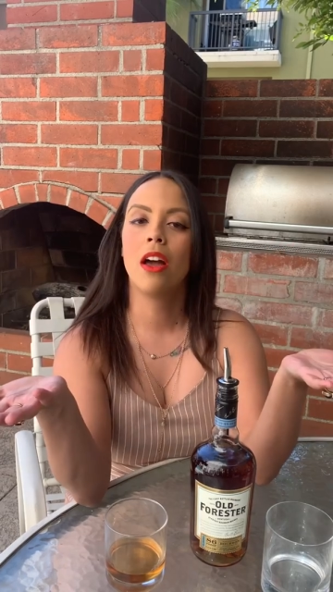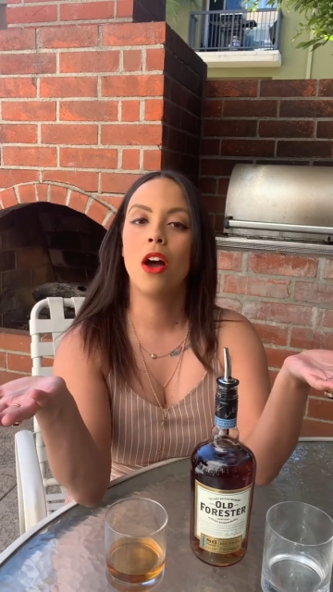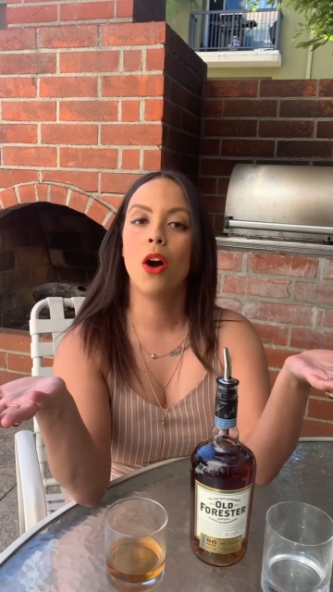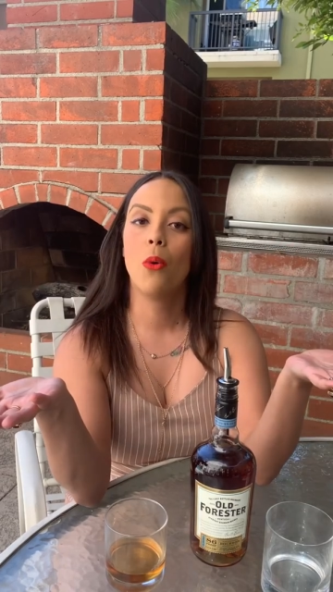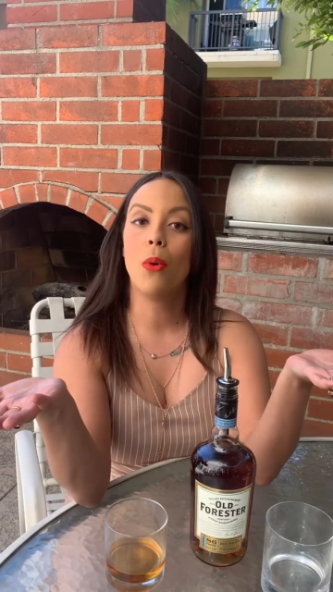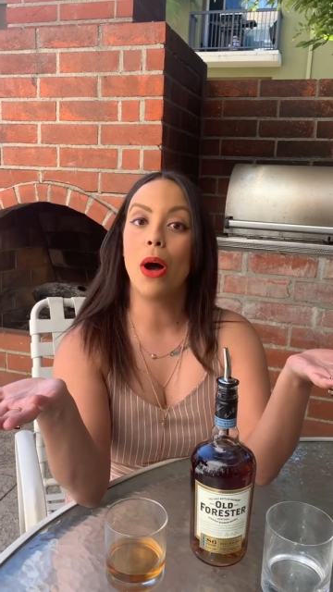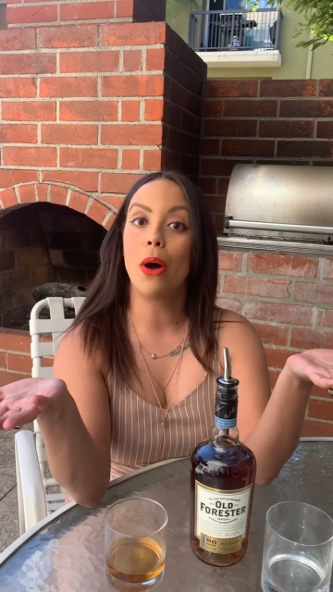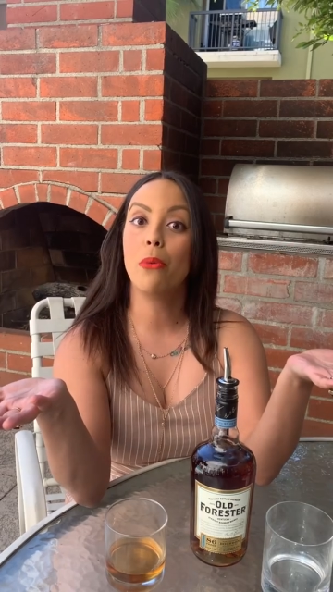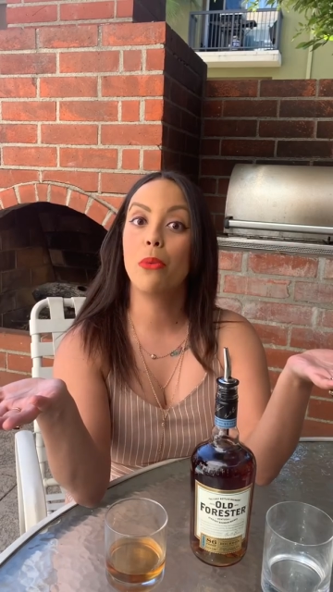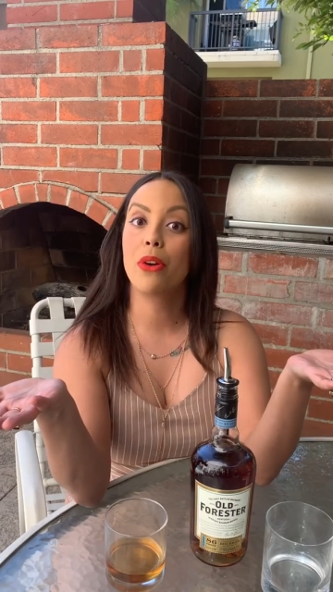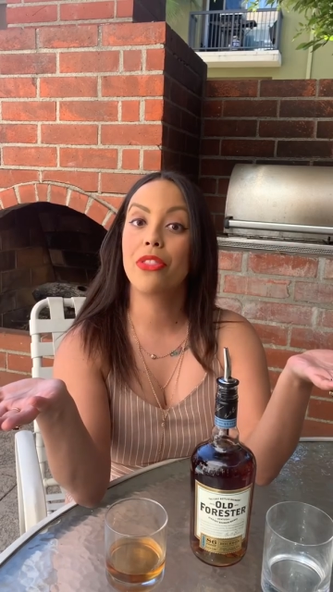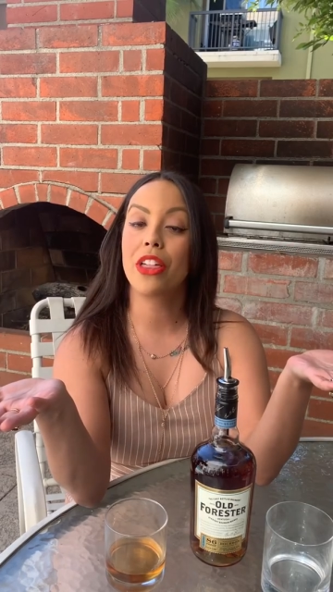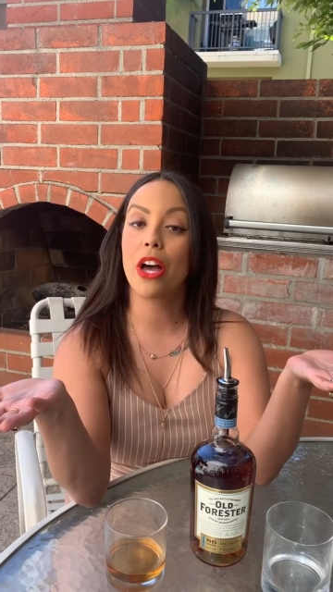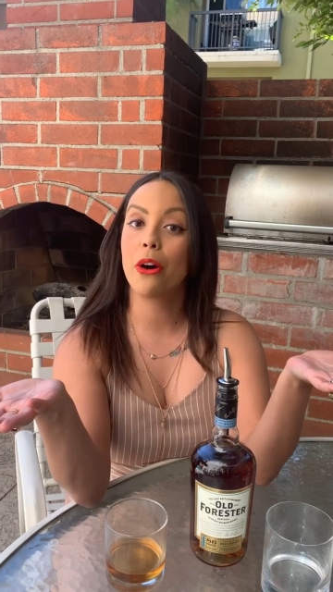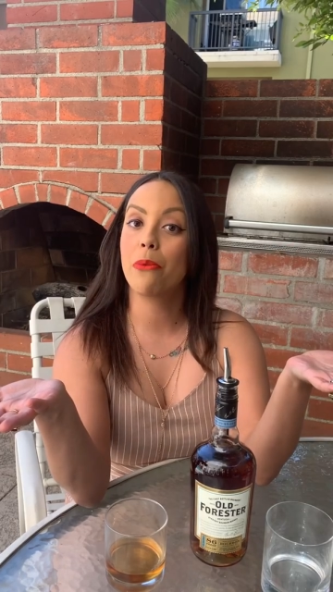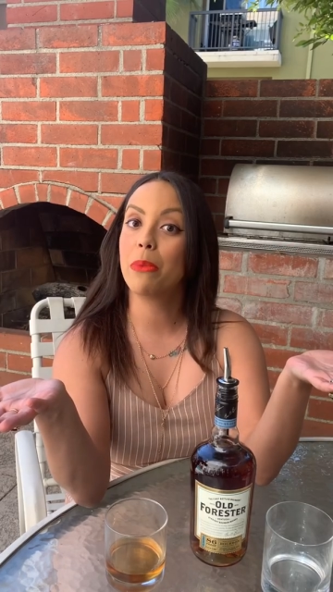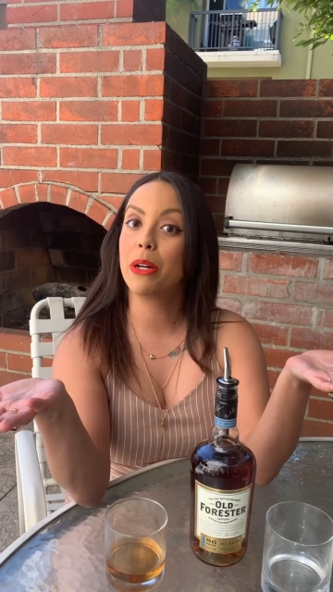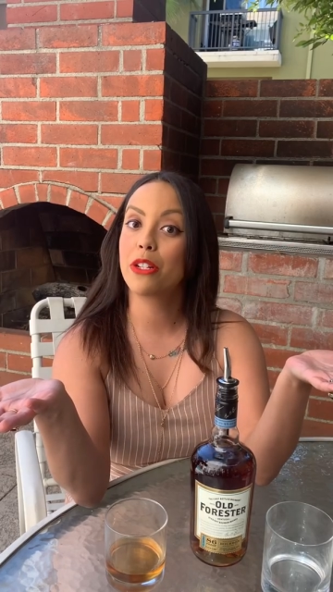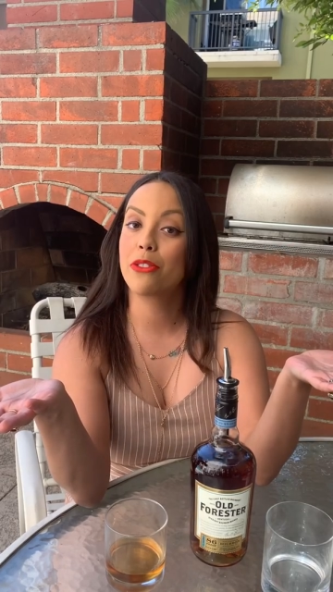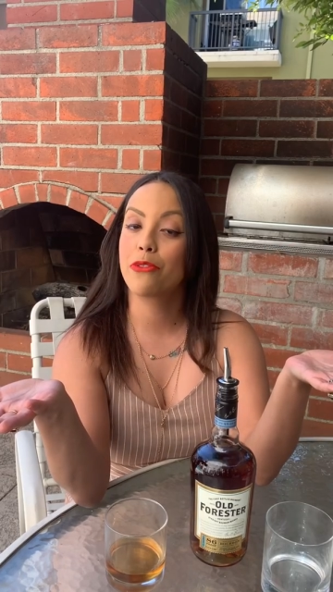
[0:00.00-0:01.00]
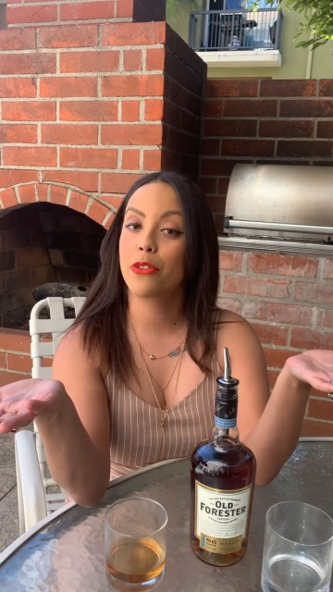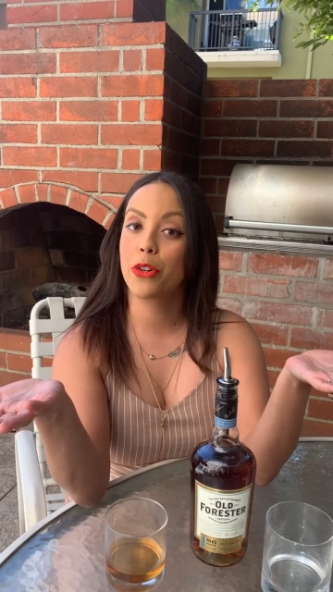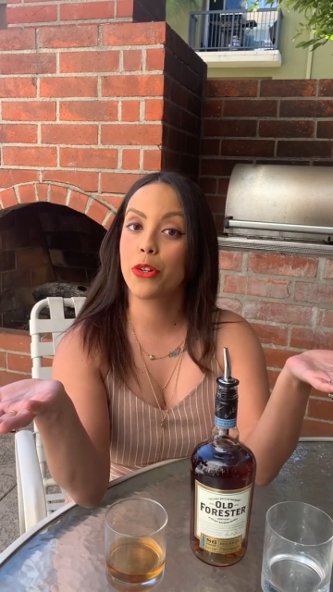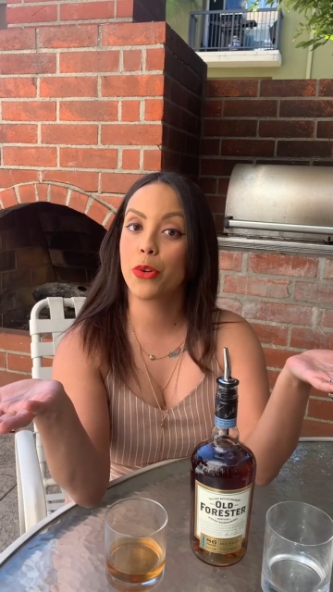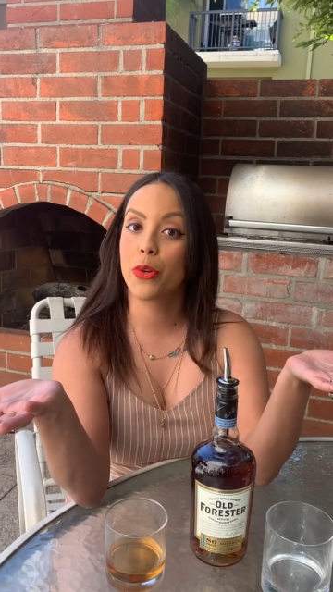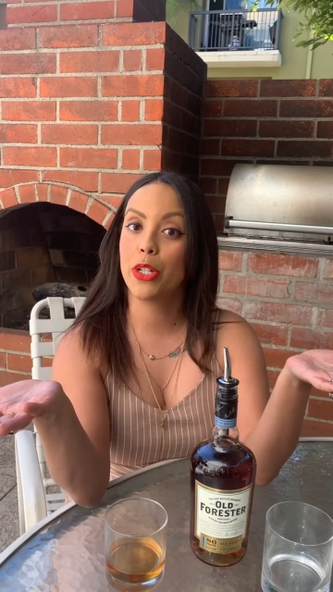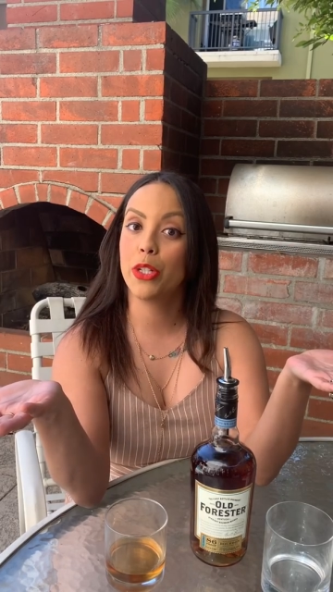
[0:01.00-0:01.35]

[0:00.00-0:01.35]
well, without much further